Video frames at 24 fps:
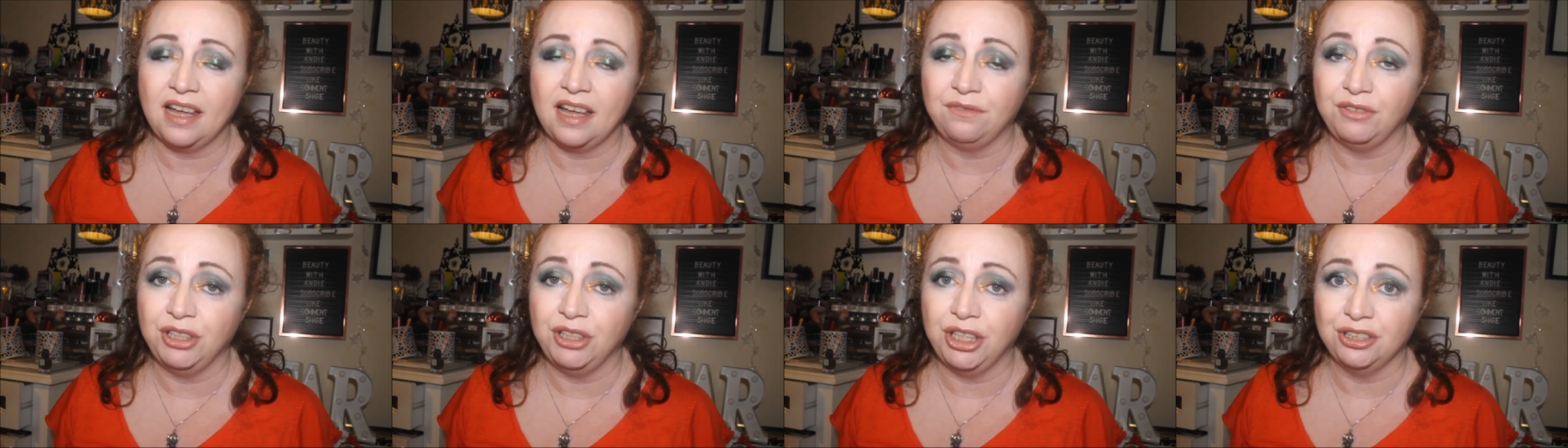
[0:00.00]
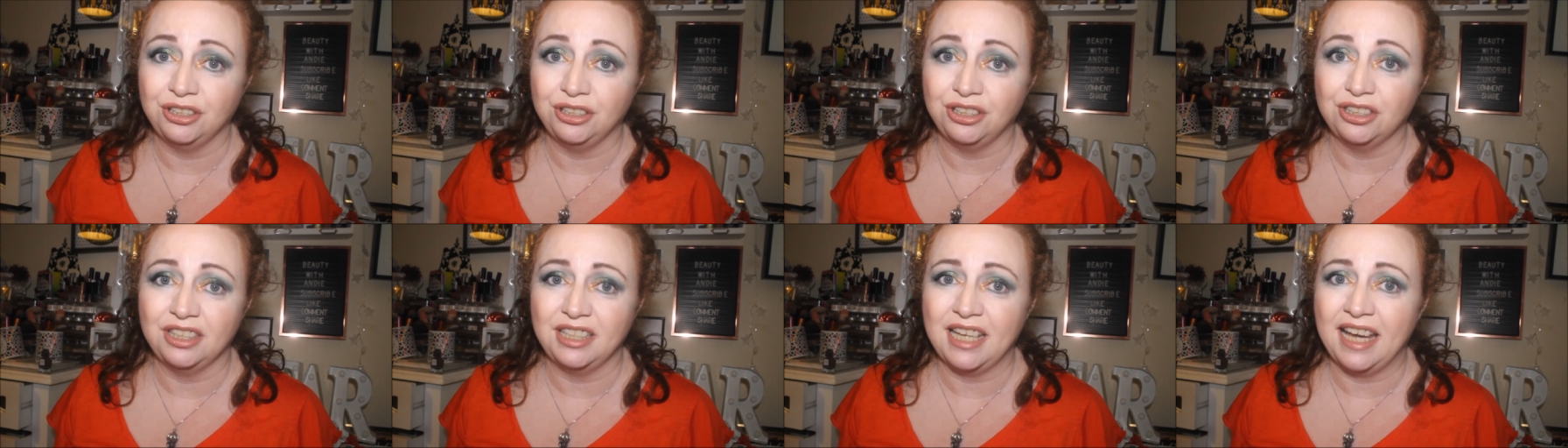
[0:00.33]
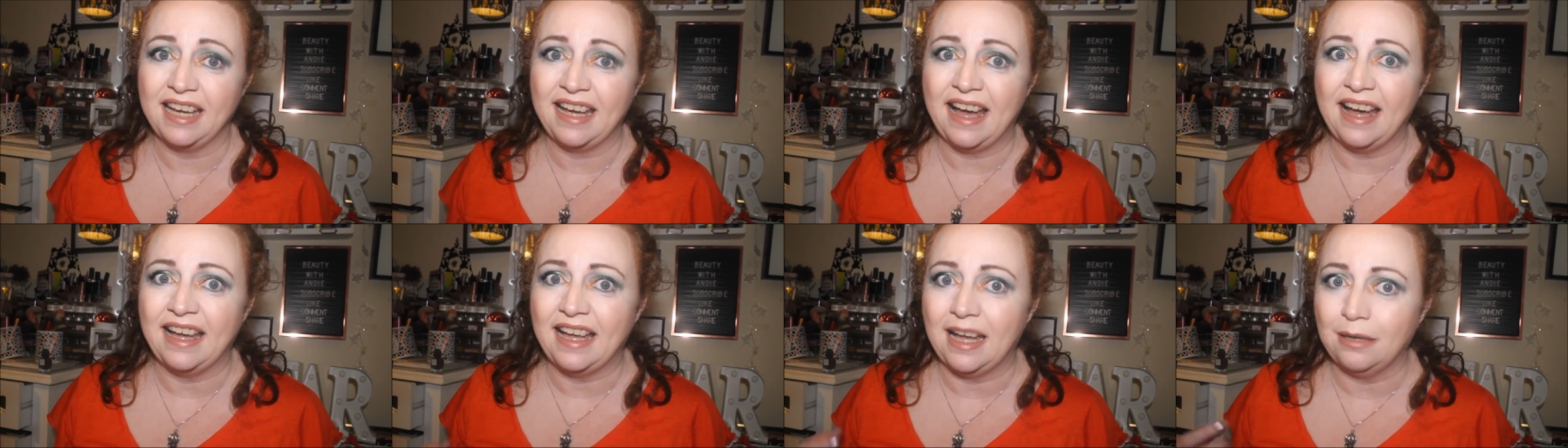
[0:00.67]
I've used
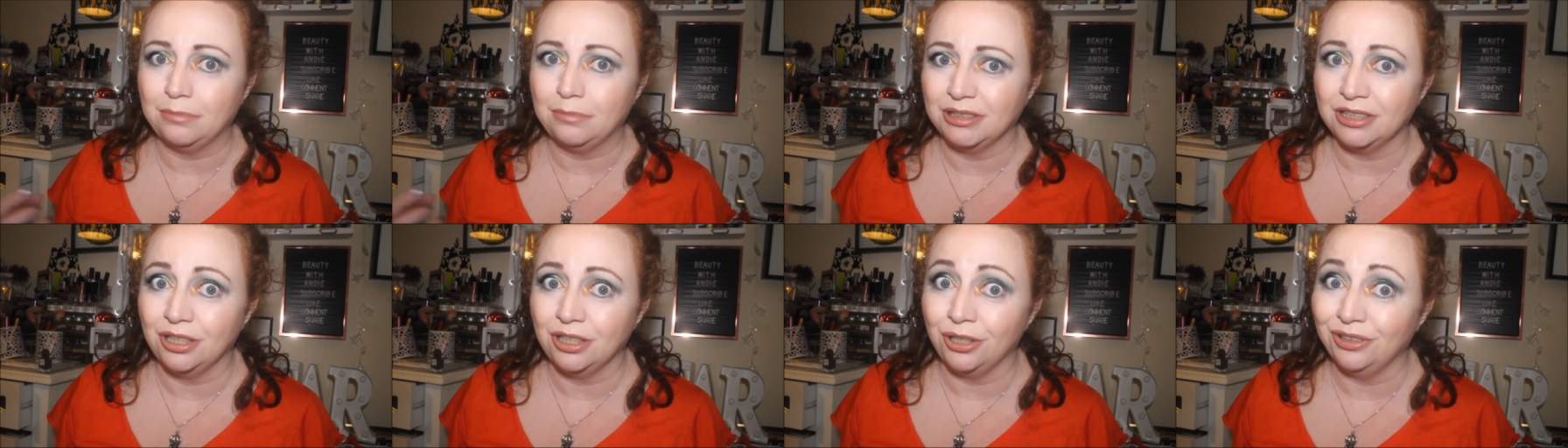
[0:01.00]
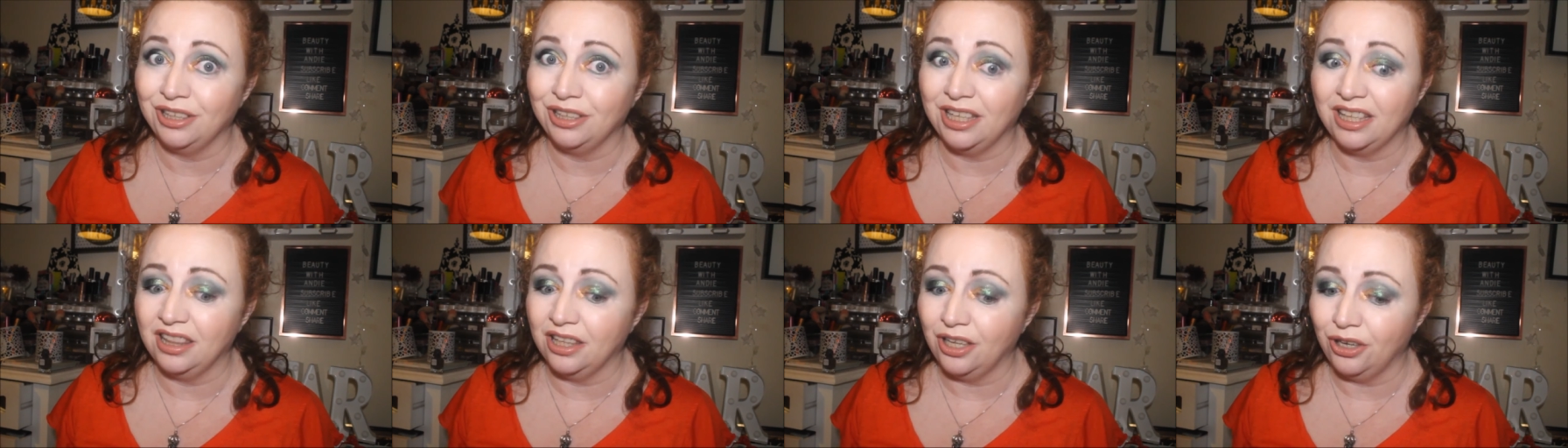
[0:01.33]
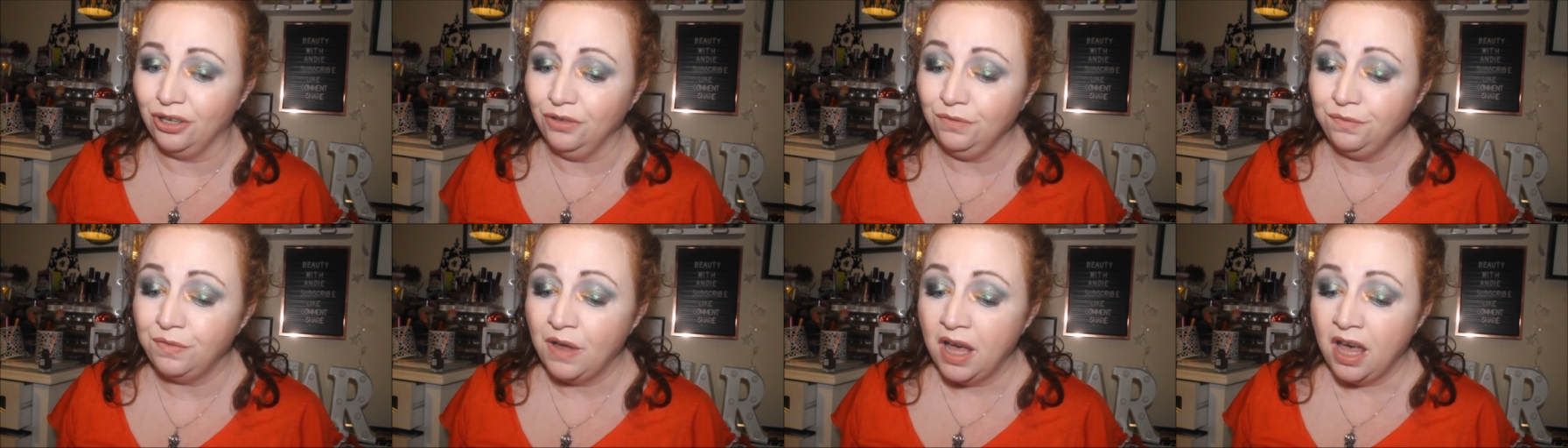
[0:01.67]
today I absolutely
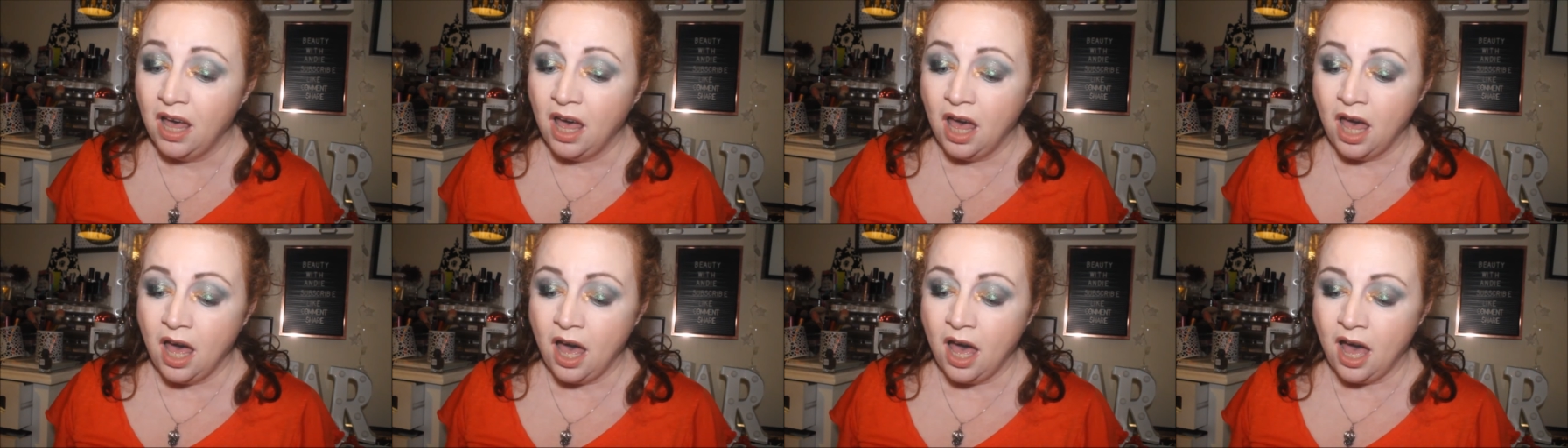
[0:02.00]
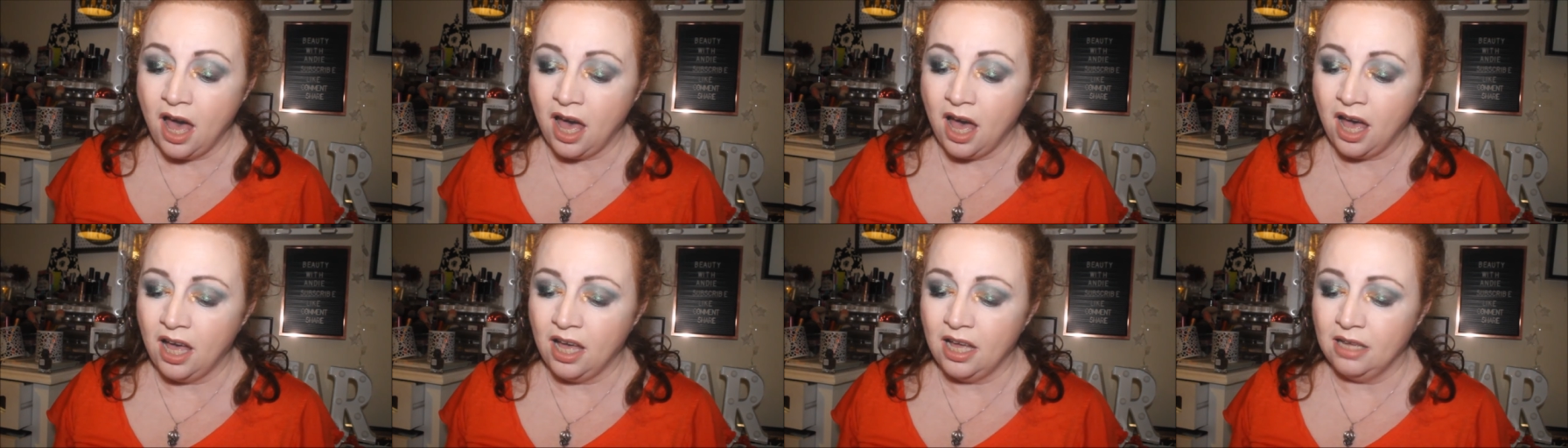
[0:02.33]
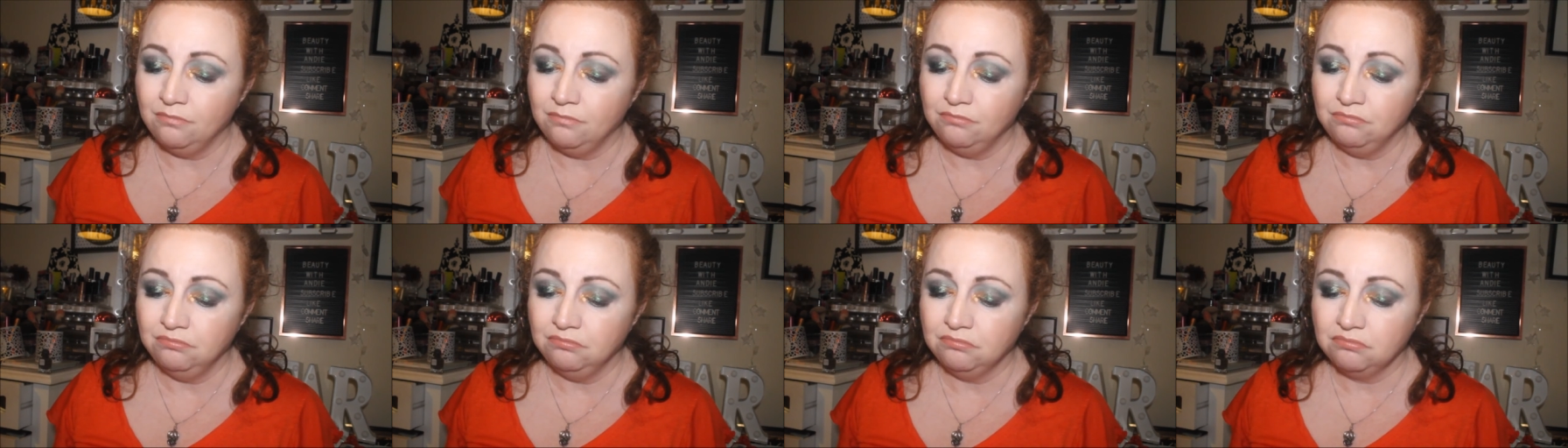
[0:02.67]
love
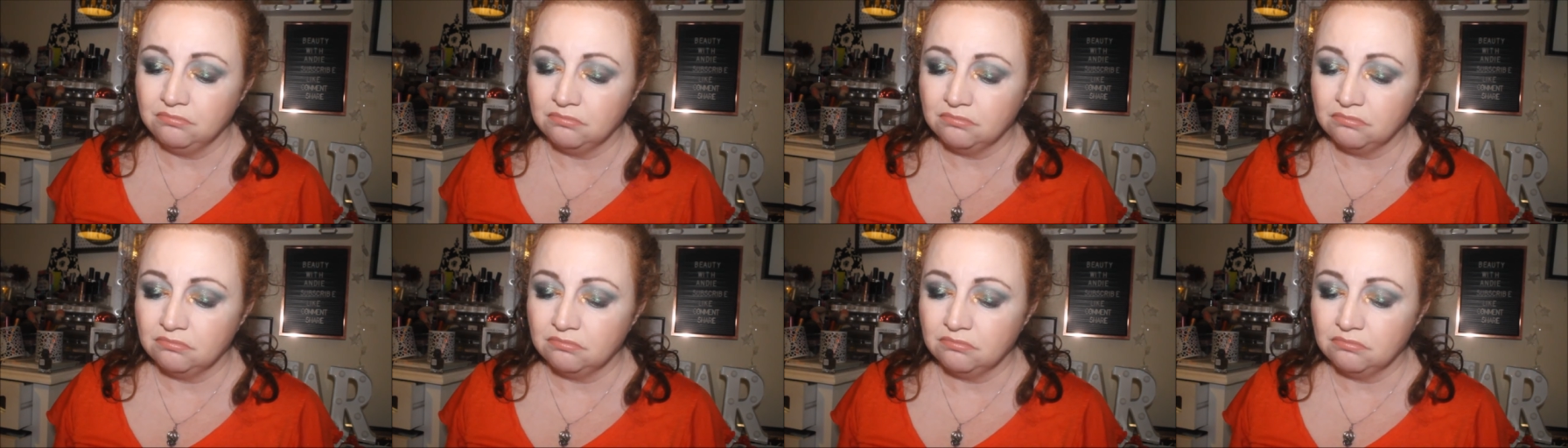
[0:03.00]
um,